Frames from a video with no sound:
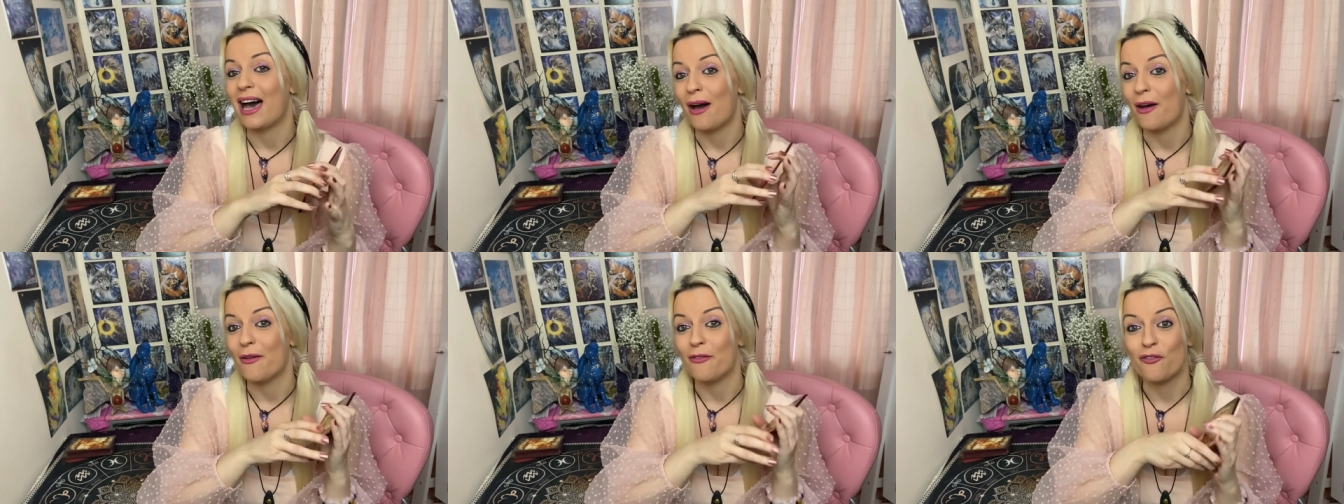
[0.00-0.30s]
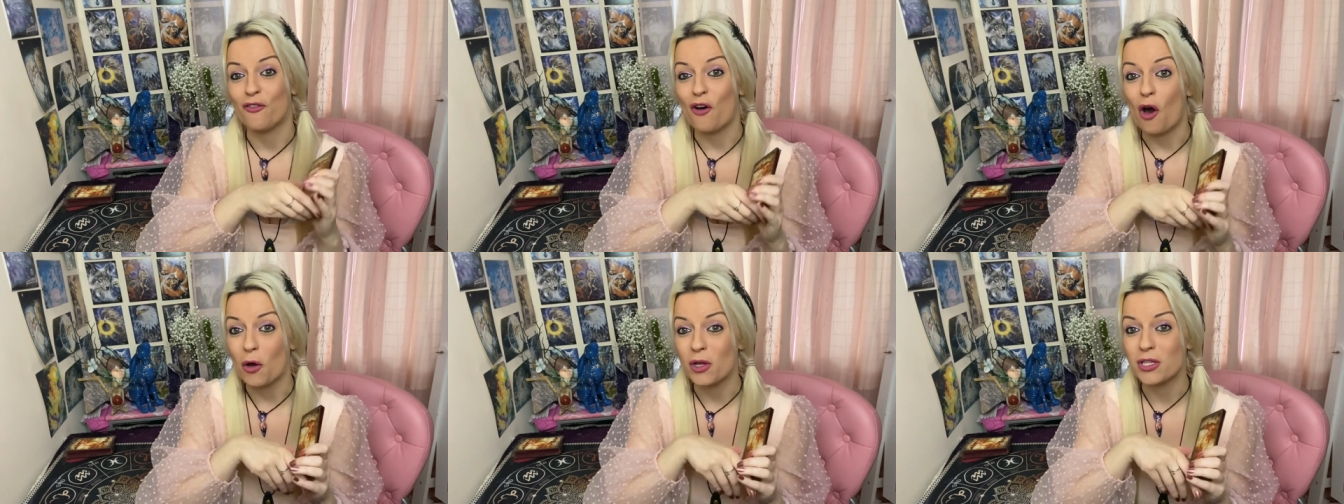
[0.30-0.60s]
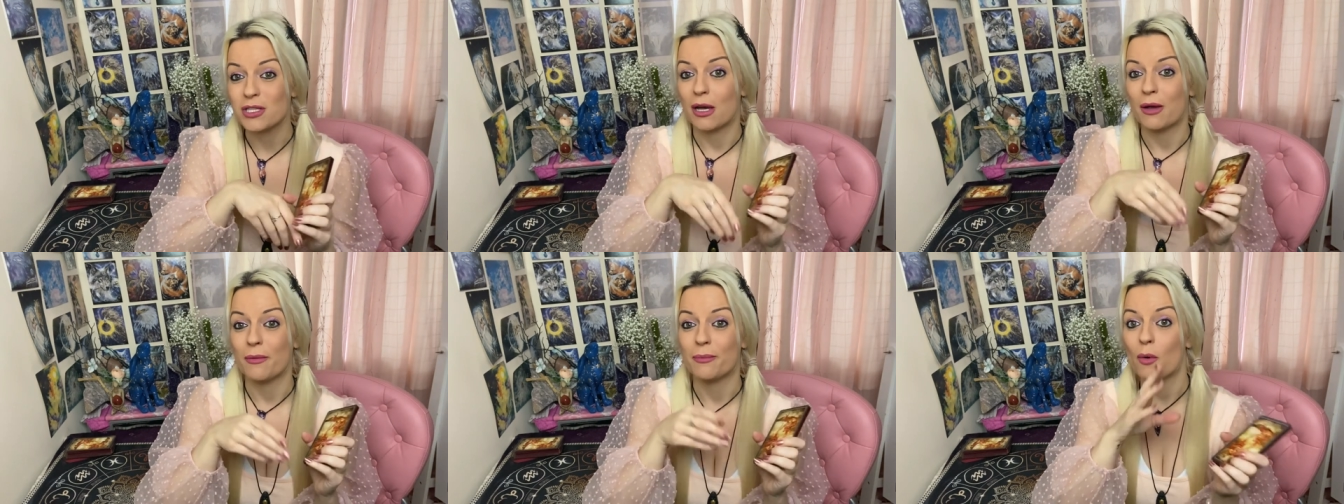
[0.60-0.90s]
I
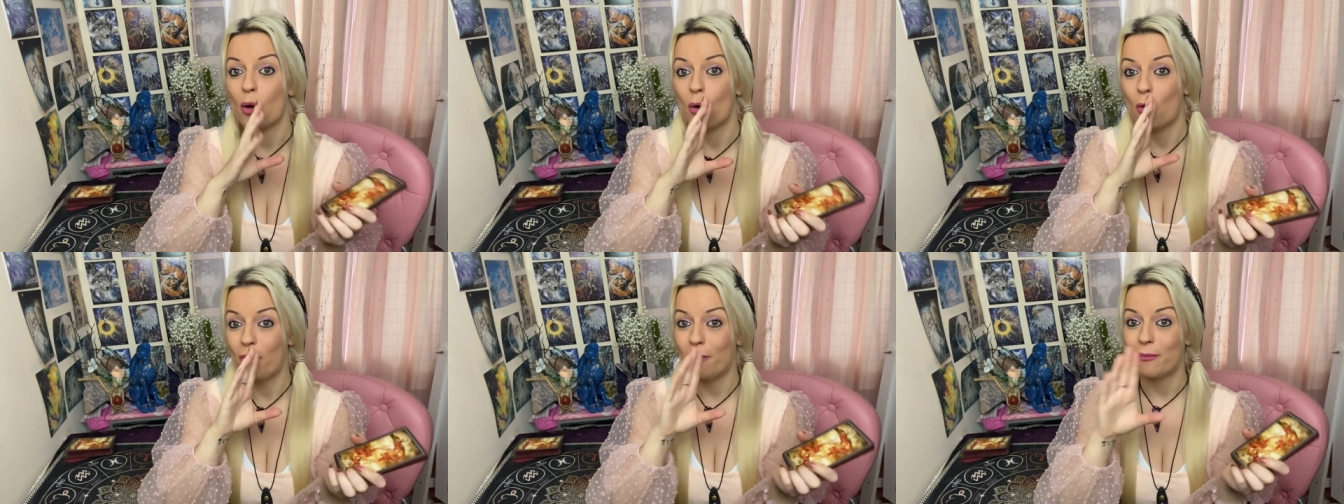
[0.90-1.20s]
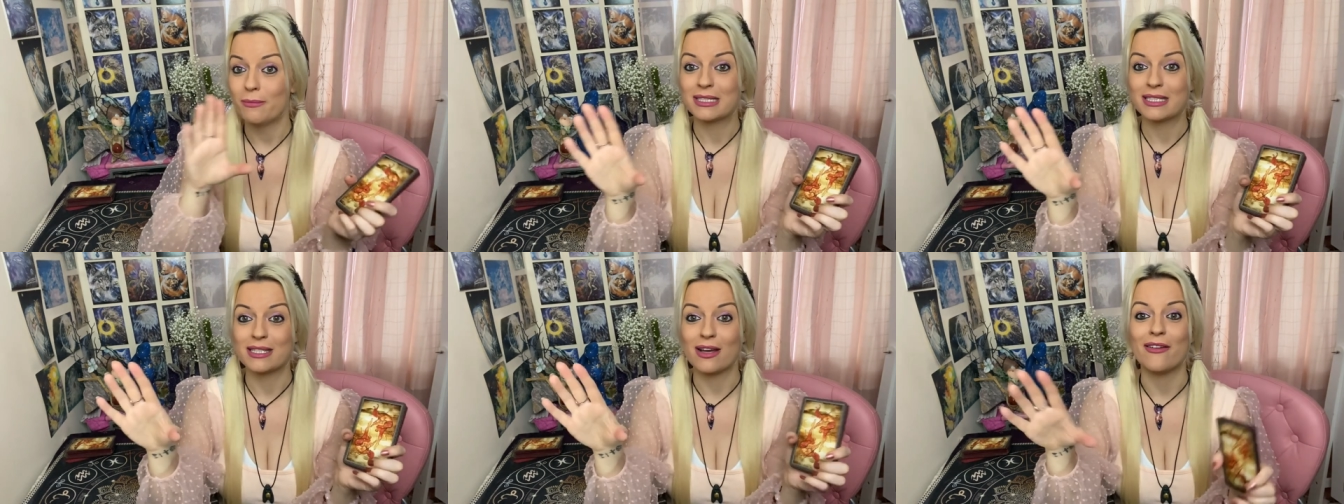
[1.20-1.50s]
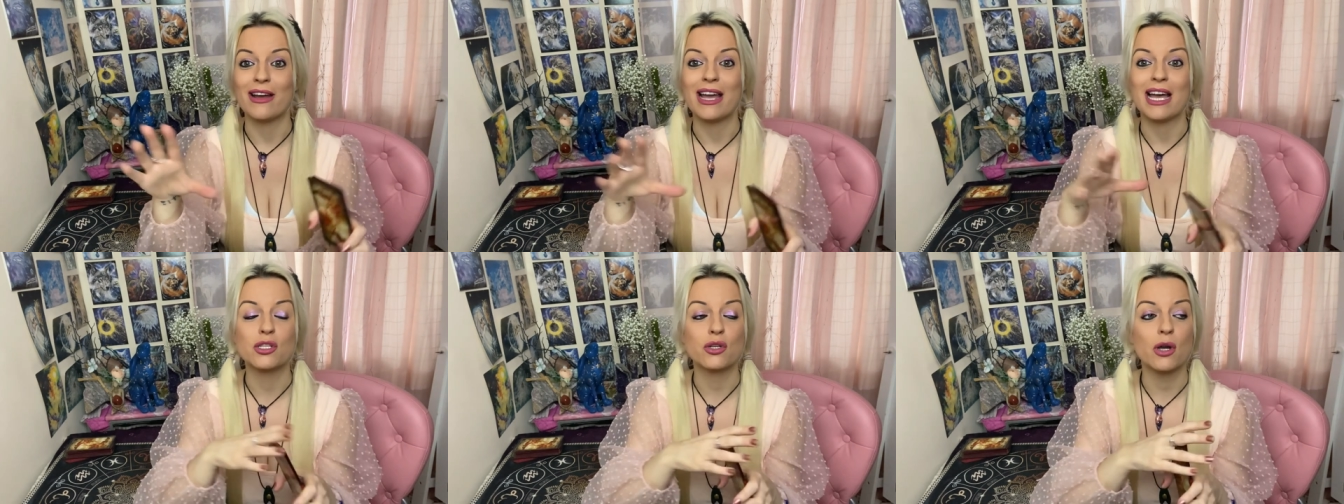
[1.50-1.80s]
fucked up. Oh,
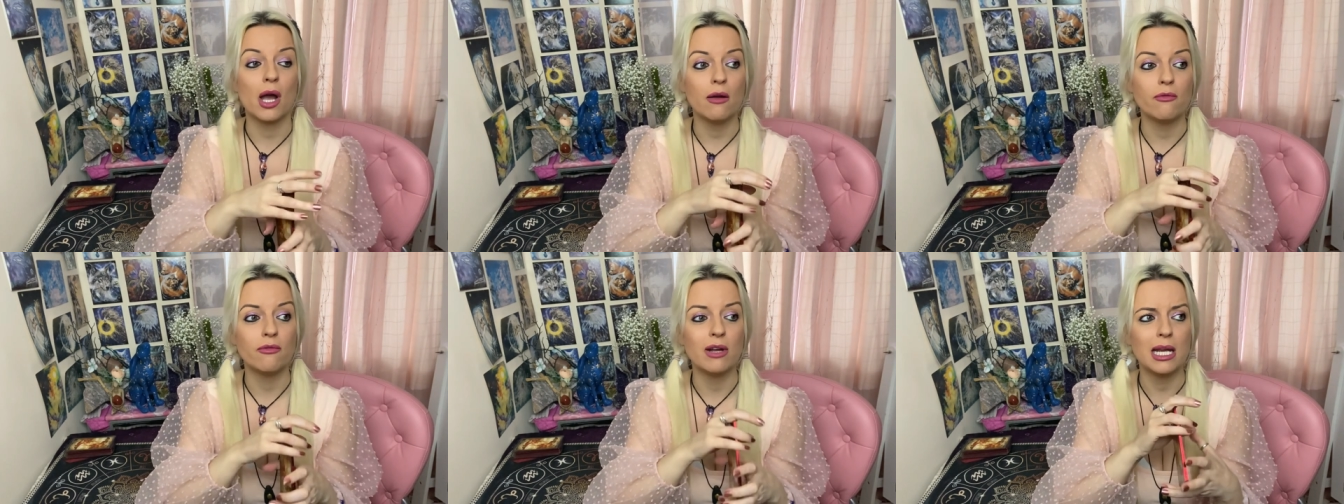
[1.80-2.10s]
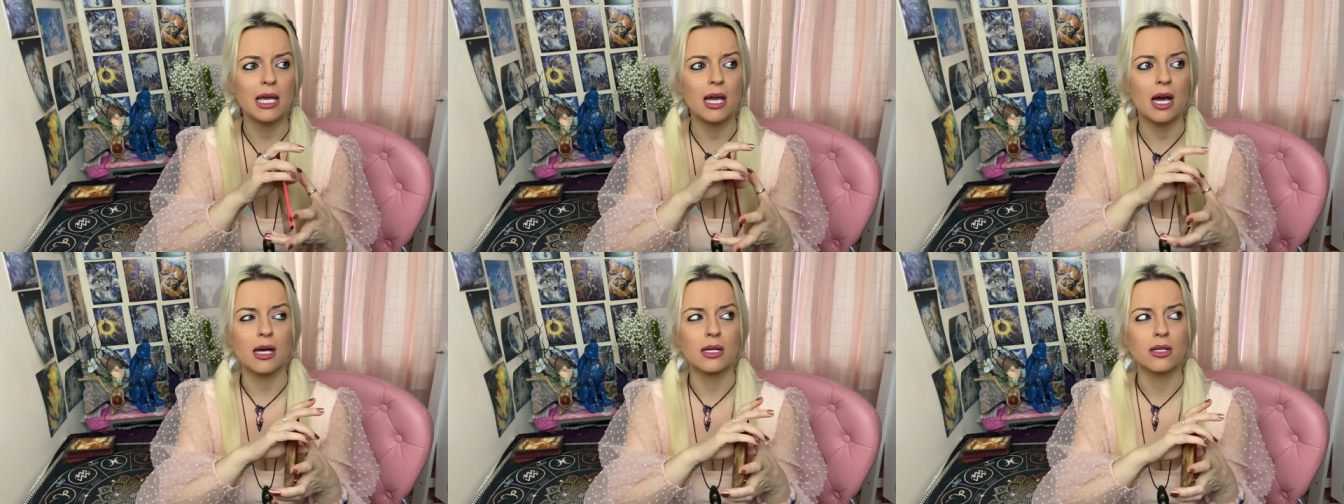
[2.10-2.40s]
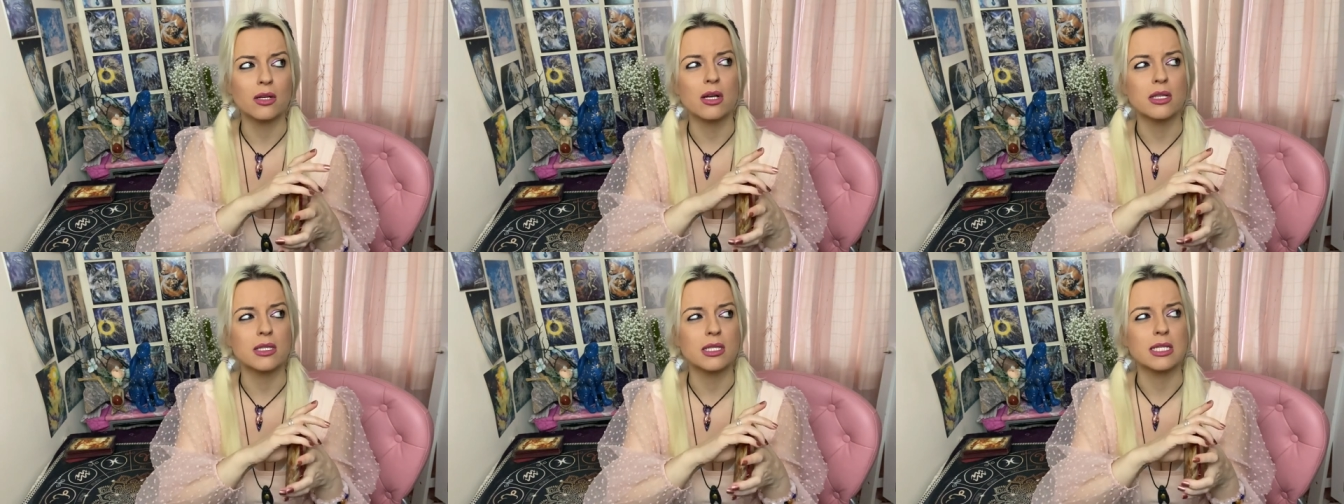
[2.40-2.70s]
sorry, I try really hard
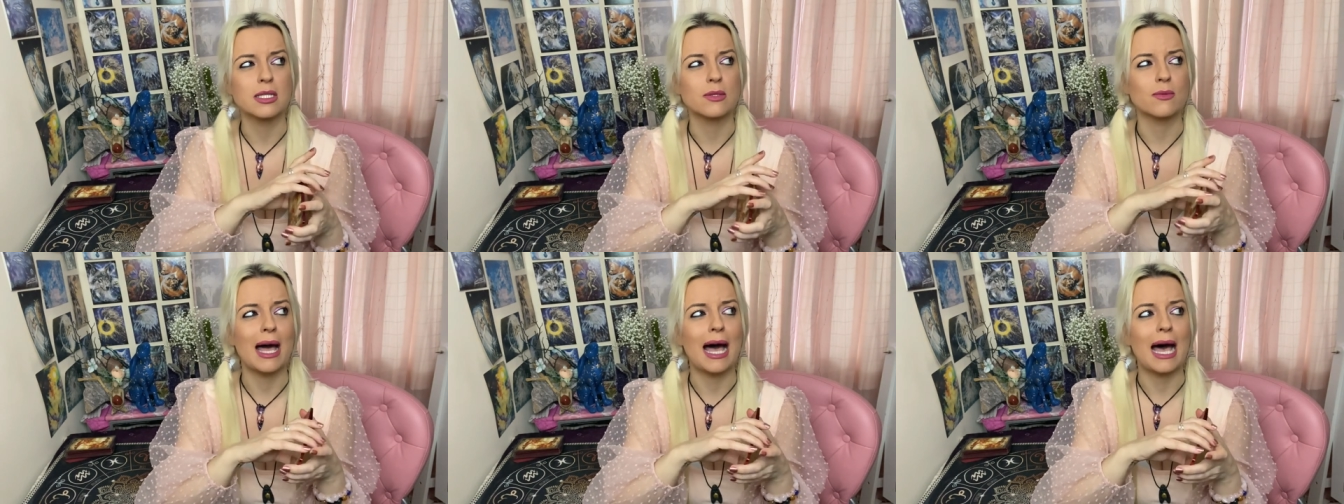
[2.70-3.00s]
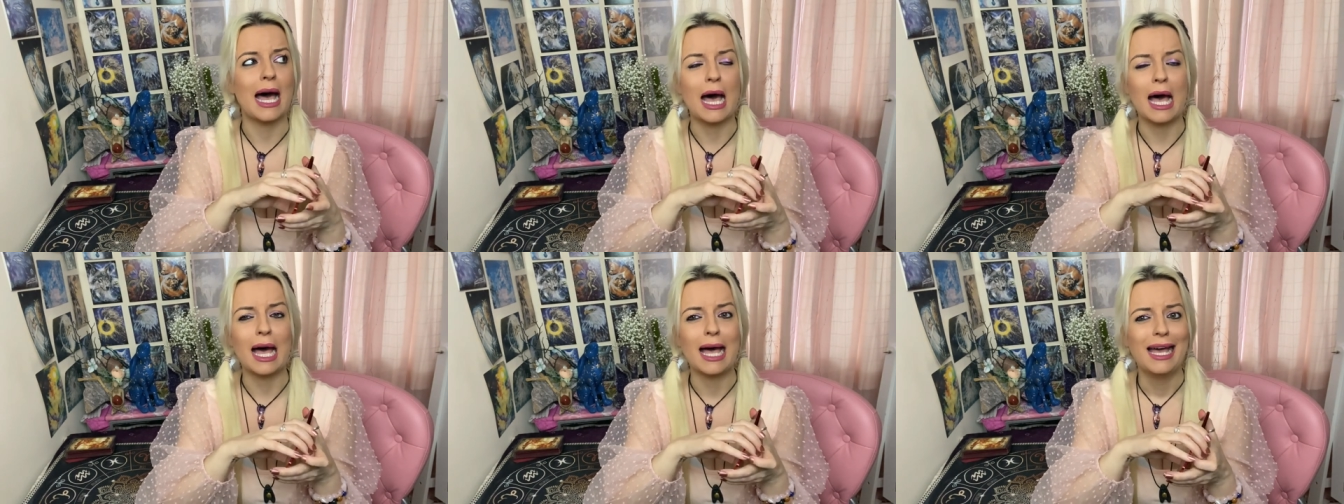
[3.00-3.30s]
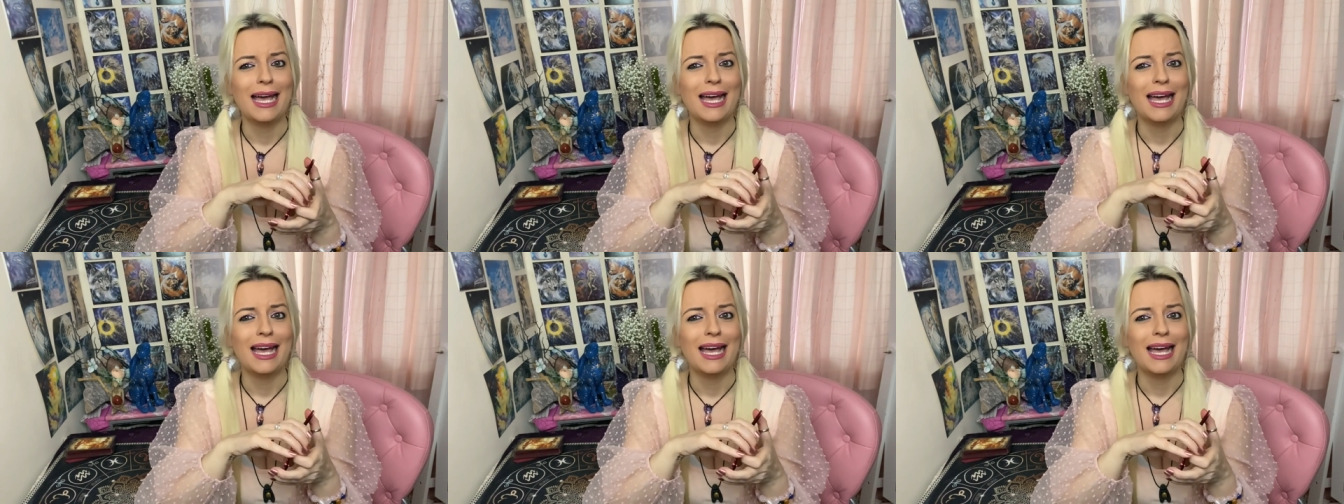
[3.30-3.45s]
not to swear.